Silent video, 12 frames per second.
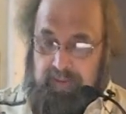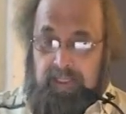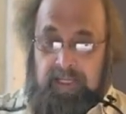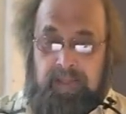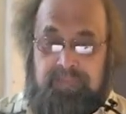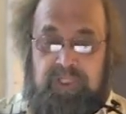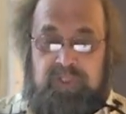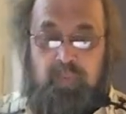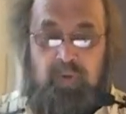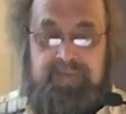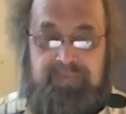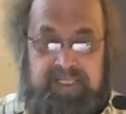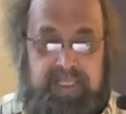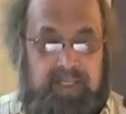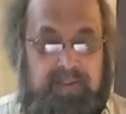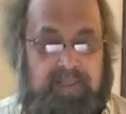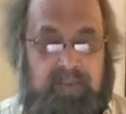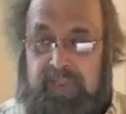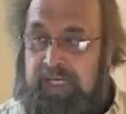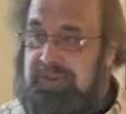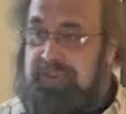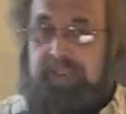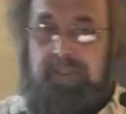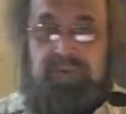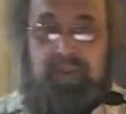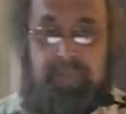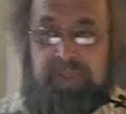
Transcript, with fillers: Uh, just briefly here, when I said there was a